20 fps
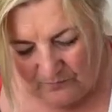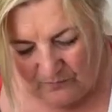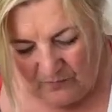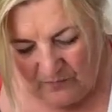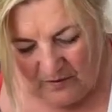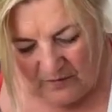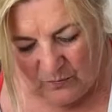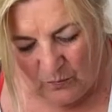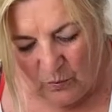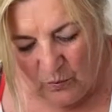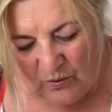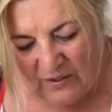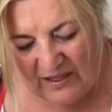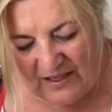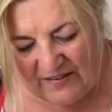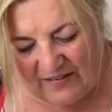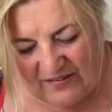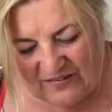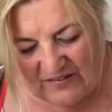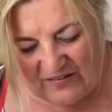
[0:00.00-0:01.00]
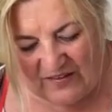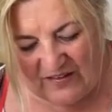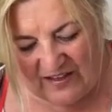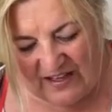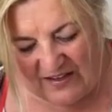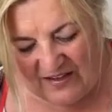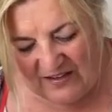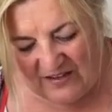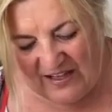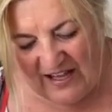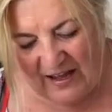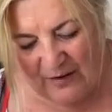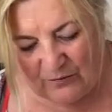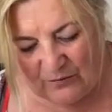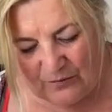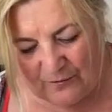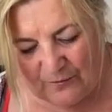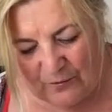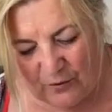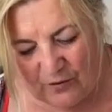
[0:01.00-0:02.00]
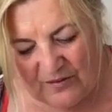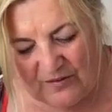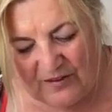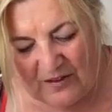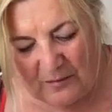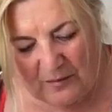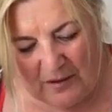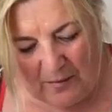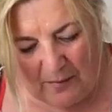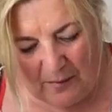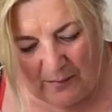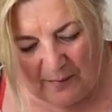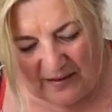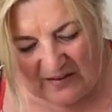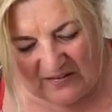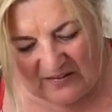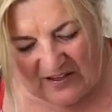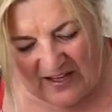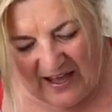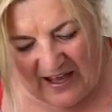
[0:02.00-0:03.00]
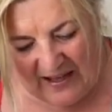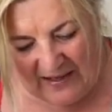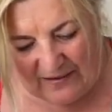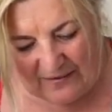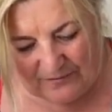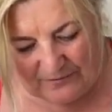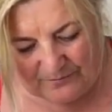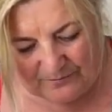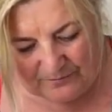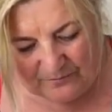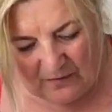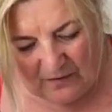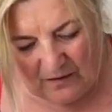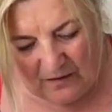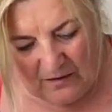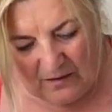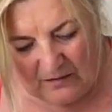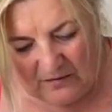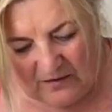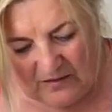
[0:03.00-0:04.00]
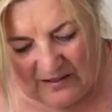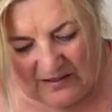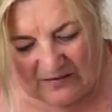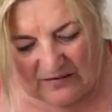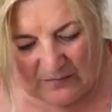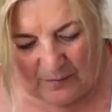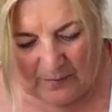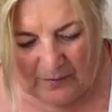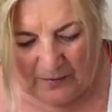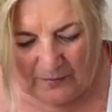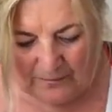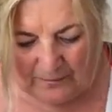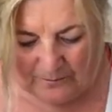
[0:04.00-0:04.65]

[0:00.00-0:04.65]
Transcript: That's what all kids sit at the end of the counter for, isn't it, when their mum makes a cake? To lick the spoon.